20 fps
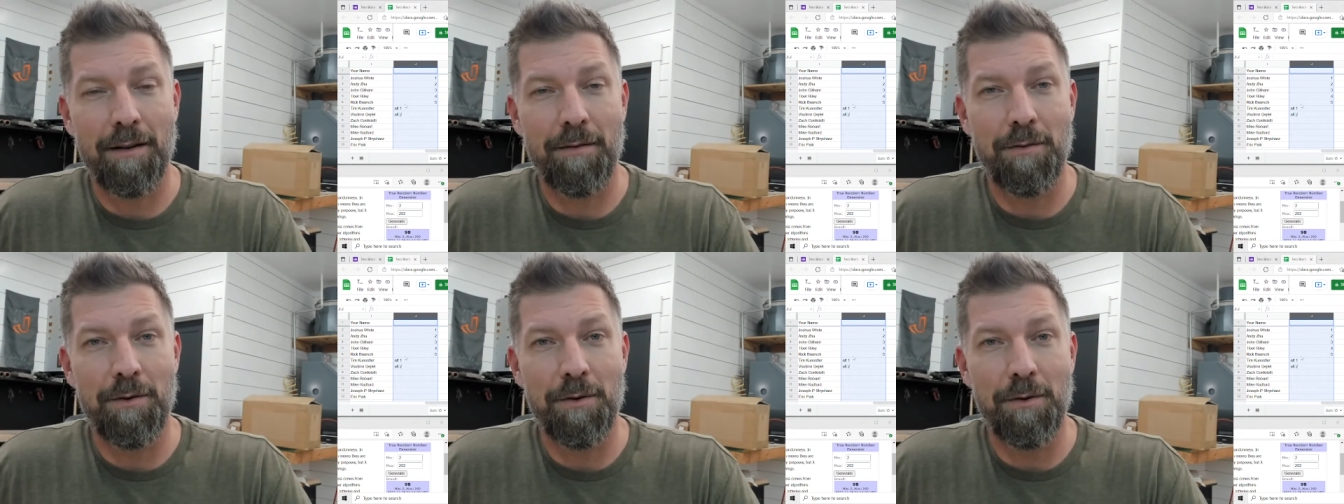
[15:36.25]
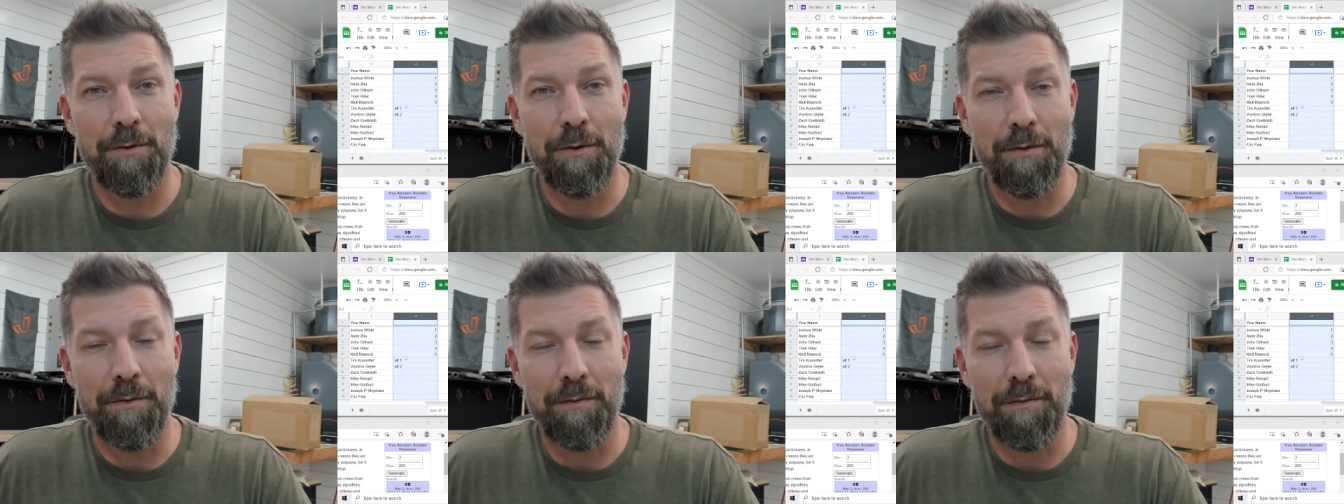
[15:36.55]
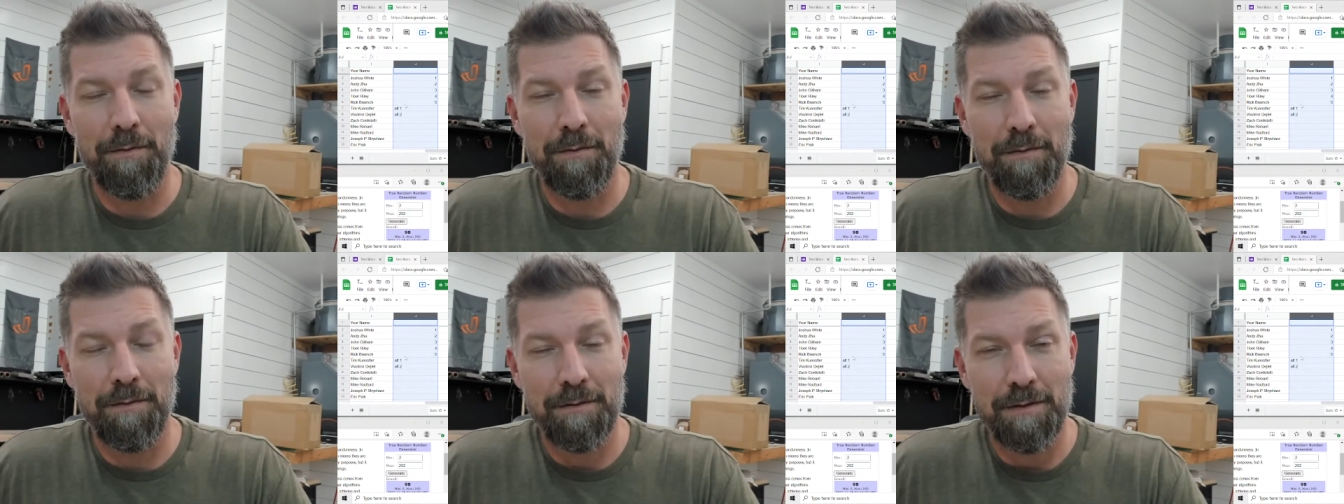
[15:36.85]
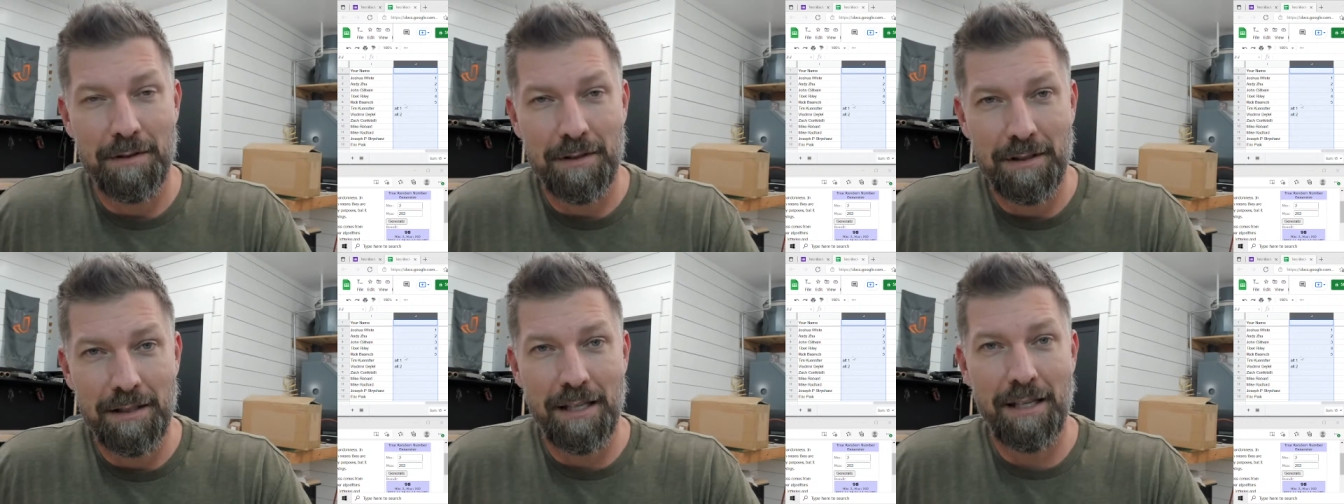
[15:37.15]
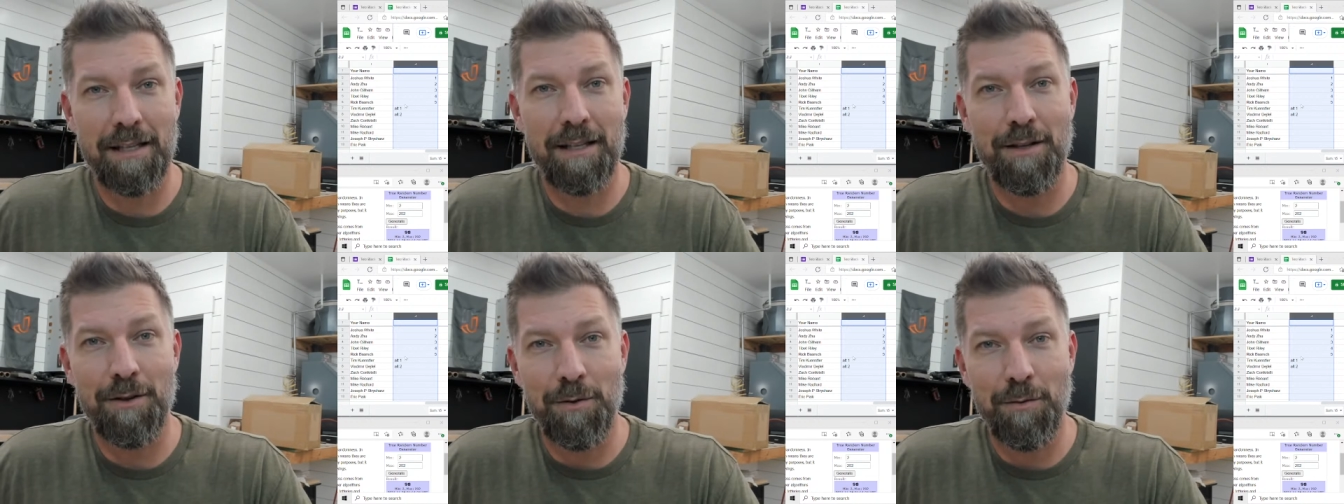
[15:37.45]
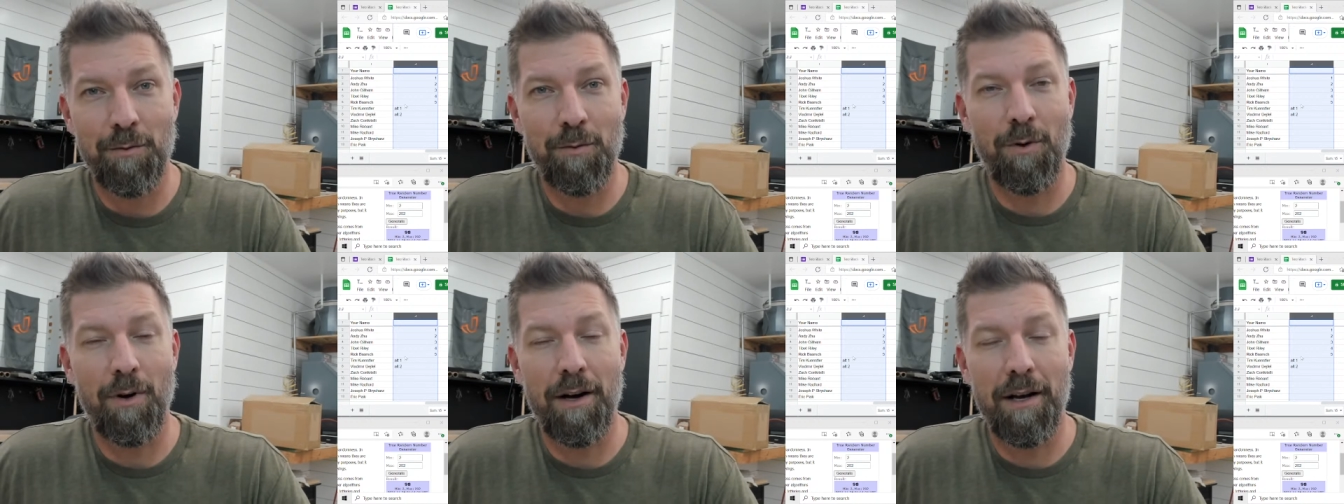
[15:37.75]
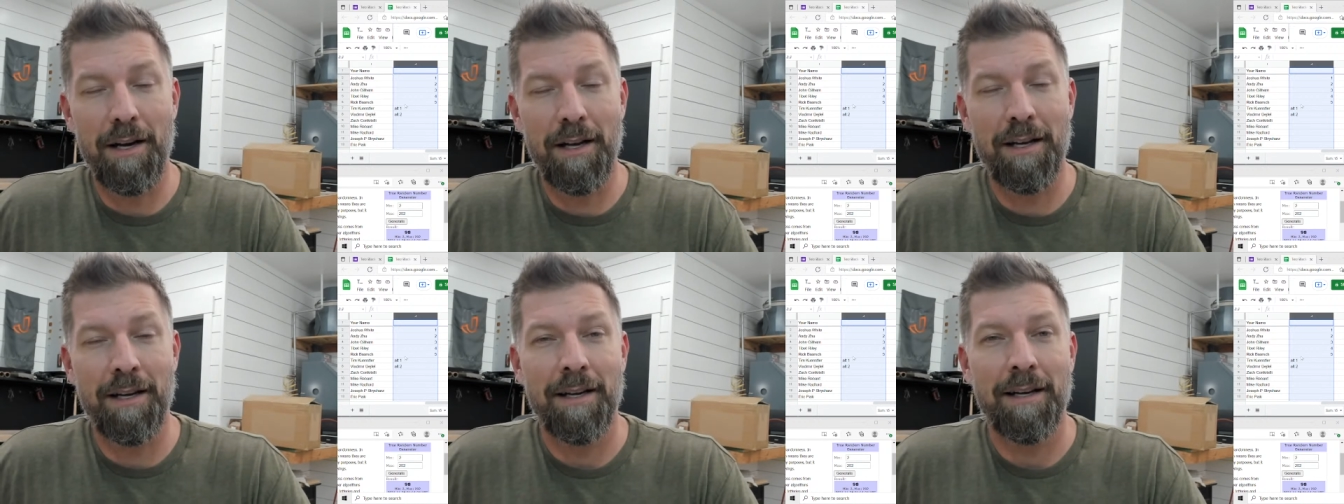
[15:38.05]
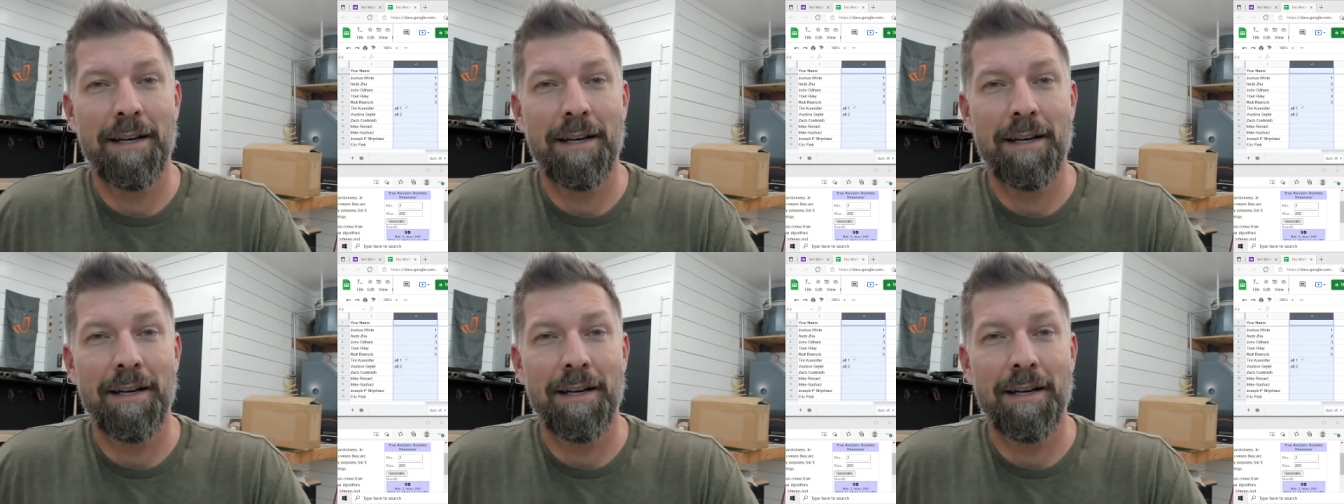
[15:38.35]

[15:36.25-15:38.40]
if you've seen that you've won,